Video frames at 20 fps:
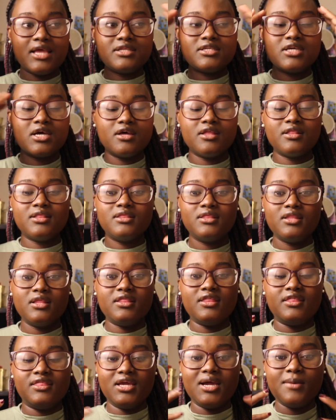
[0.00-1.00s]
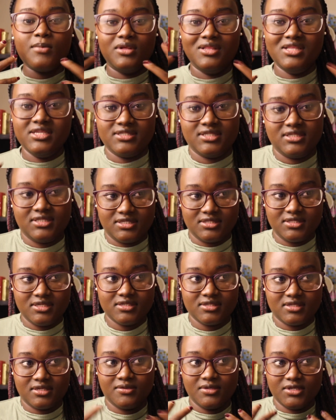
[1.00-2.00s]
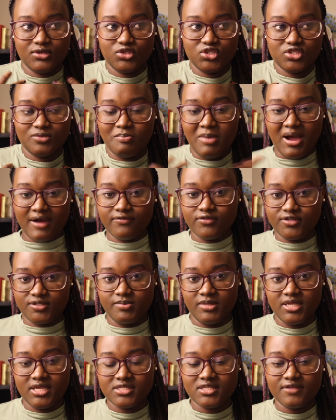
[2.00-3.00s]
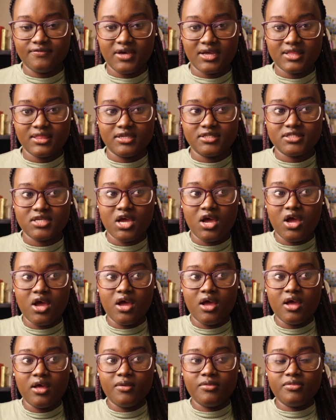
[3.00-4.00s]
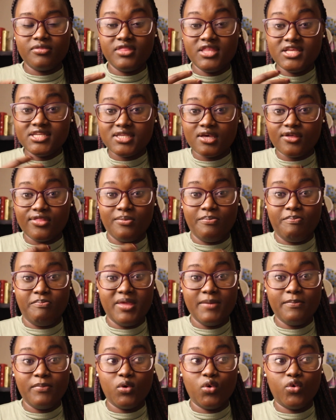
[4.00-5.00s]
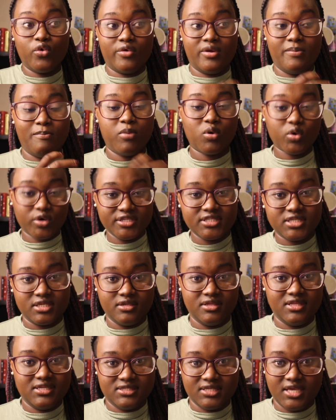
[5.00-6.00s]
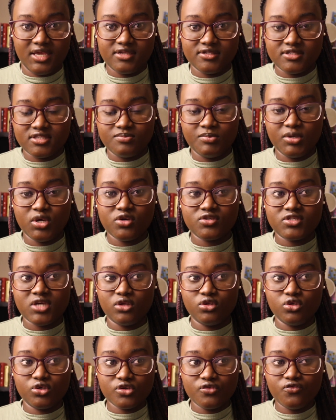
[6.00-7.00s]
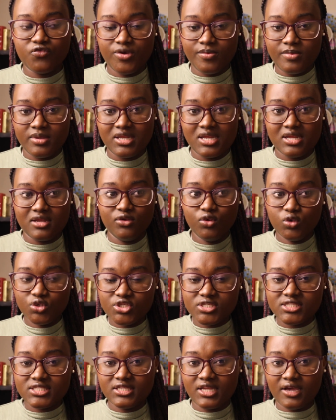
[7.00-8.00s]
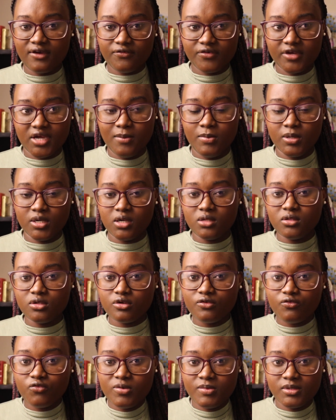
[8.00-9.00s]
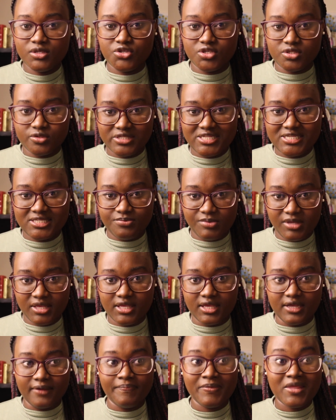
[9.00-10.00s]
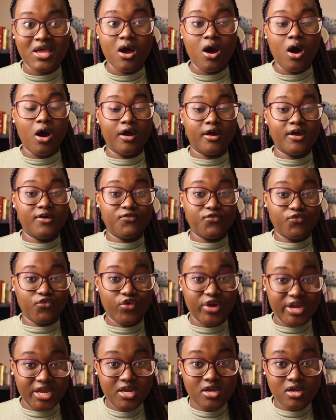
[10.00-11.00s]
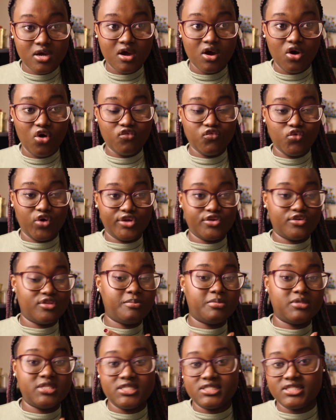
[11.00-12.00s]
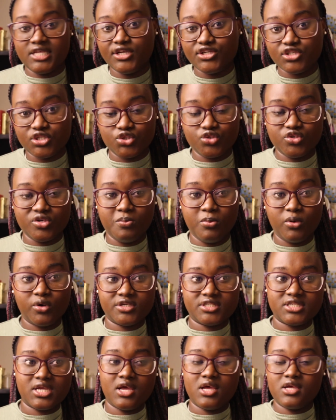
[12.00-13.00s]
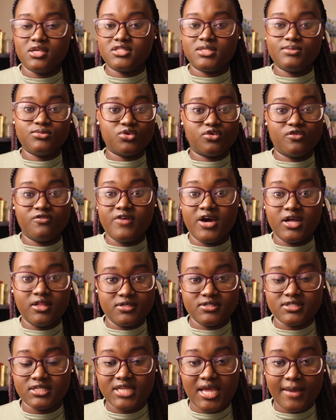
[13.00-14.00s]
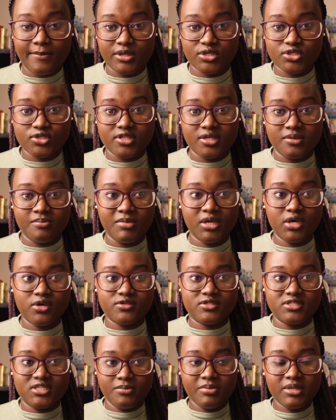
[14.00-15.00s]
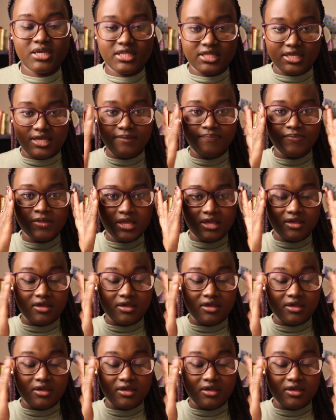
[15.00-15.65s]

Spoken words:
And the thing about these statistics that just baffles me is the fact that these are the people who reported these cases, because a lot of women, not just in Africa, but a lot of women generally speaking, are afraid of going to the police station to report some sort of violence that happened to them, because typically